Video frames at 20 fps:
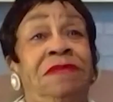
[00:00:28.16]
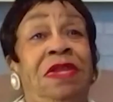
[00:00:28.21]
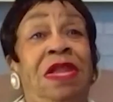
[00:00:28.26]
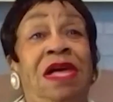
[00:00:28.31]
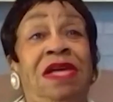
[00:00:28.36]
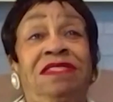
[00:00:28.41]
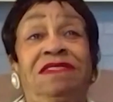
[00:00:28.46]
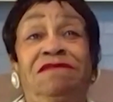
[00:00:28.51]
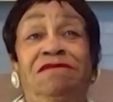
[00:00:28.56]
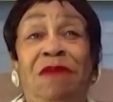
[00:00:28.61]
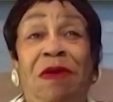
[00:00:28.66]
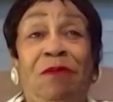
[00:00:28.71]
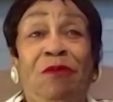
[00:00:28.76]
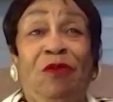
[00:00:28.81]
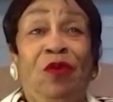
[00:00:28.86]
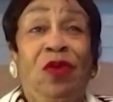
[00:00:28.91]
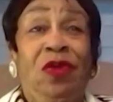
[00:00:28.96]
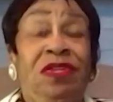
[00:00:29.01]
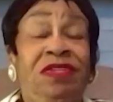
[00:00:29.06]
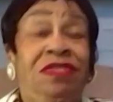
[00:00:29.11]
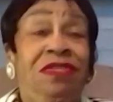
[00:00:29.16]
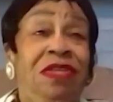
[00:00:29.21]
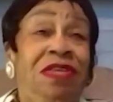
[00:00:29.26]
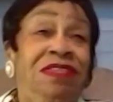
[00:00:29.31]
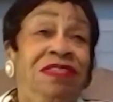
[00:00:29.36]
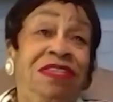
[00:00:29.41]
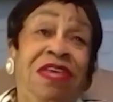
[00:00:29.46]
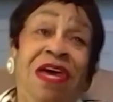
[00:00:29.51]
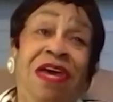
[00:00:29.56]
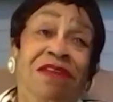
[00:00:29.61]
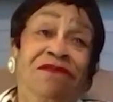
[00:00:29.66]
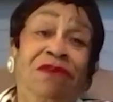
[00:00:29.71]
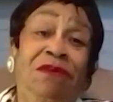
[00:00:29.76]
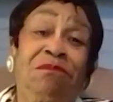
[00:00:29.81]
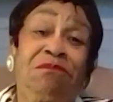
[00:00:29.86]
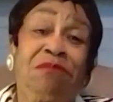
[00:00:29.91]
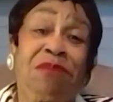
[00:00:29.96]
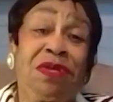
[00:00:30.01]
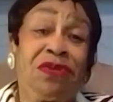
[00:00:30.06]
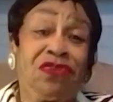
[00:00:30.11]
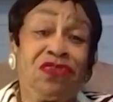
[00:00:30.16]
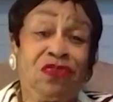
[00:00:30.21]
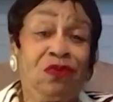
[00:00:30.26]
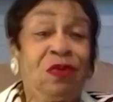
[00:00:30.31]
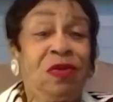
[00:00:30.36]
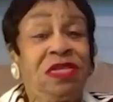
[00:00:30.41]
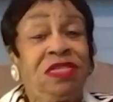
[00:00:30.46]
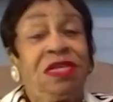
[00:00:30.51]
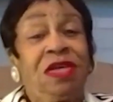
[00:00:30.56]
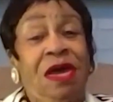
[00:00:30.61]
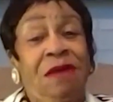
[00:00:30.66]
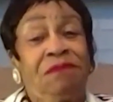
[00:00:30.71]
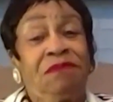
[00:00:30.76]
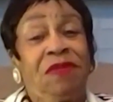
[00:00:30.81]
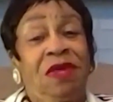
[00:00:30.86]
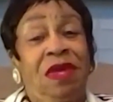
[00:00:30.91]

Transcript: lots of memories and it's kind of a bittersweet type